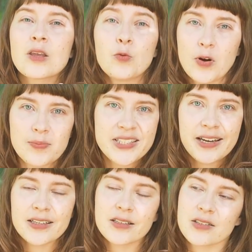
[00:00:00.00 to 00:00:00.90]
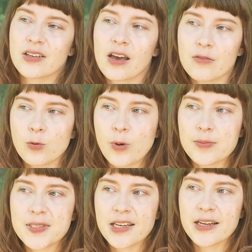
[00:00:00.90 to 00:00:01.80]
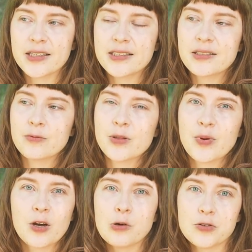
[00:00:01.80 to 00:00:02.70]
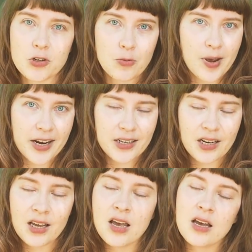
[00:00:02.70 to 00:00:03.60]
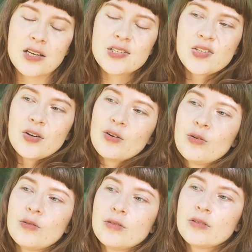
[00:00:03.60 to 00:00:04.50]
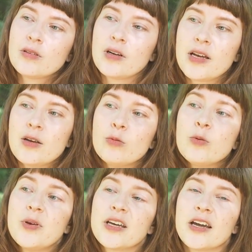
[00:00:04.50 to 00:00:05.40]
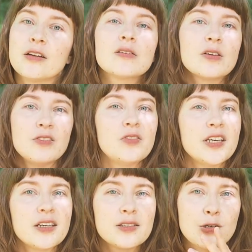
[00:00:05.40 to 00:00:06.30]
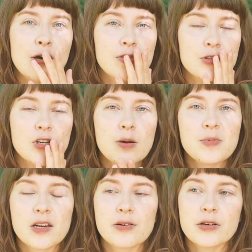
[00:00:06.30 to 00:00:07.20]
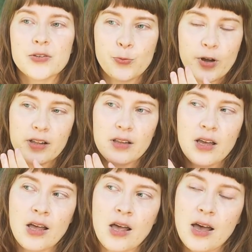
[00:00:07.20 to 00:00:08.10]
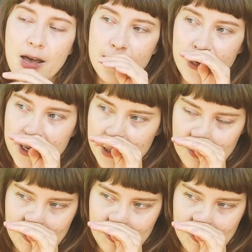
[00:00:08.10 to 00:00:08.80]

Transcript: website, because I have a website with my own domain, so it would be kind of convenient to have the shop there as well. And then